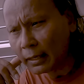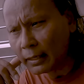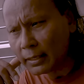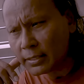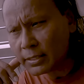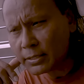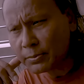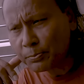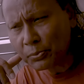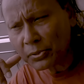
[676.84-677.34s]

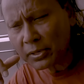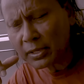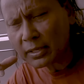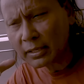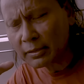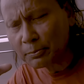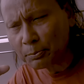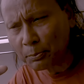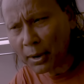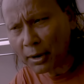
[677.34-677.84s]
It's
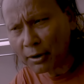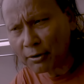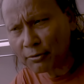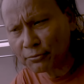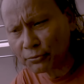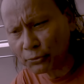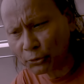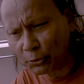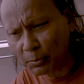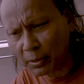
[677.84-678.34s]
pretty
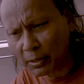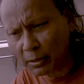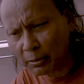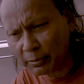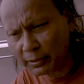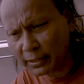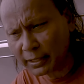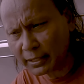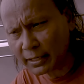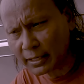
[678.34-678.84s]
powerful, but I
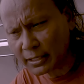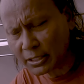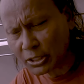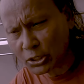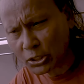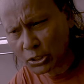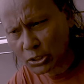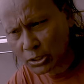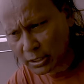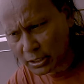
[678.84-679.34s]
don't think
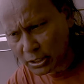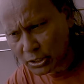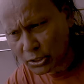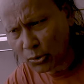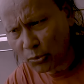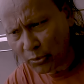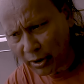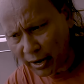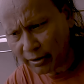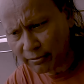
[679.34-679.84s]
that's it's
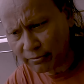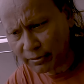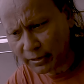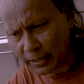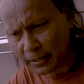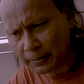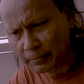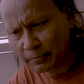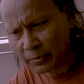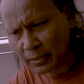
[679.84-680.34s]
so
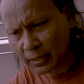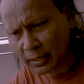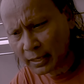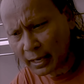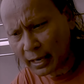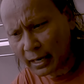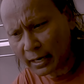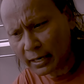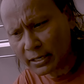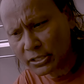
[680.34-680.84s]
heavy,
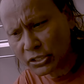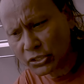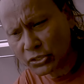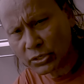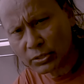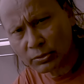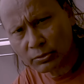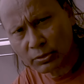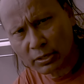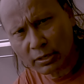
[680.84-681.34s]
and it's
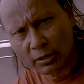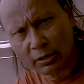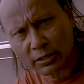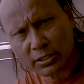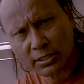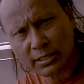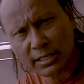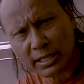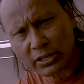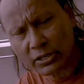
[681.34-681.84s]
you know
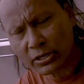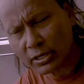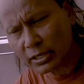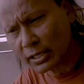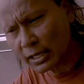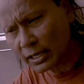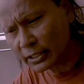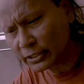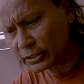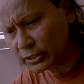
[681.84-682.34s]
stick
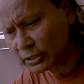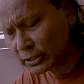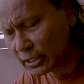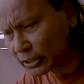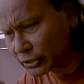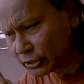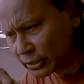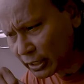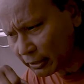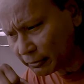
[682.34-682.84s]

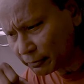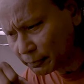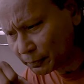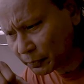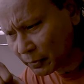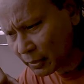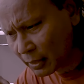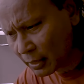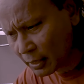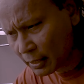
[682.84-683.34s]
shift.
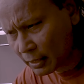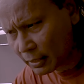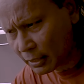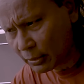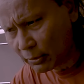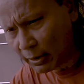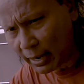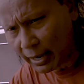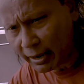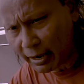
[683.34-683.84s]
You
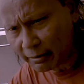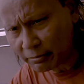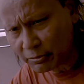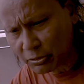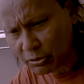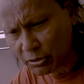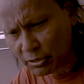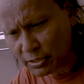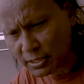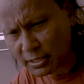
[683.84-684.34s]
know, I have to
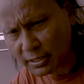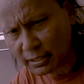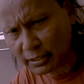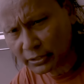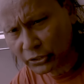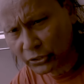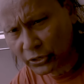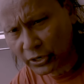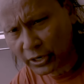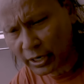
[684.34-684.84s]
constantly
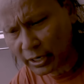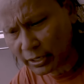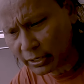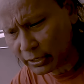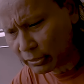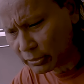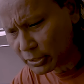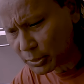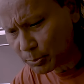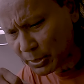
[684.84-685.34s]
gear, you
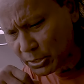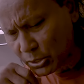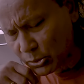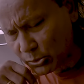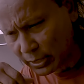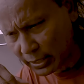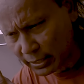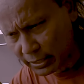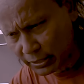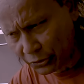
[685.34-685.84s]
know,
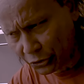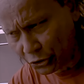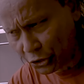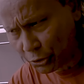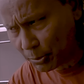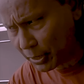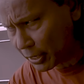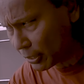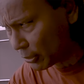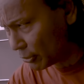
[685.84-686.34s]
especially in the
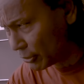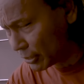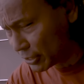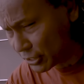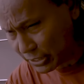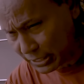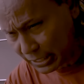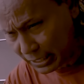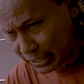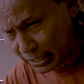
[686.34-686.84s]
urban or in
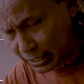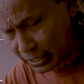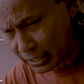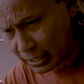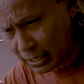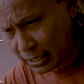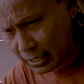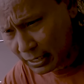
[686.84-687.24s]
city.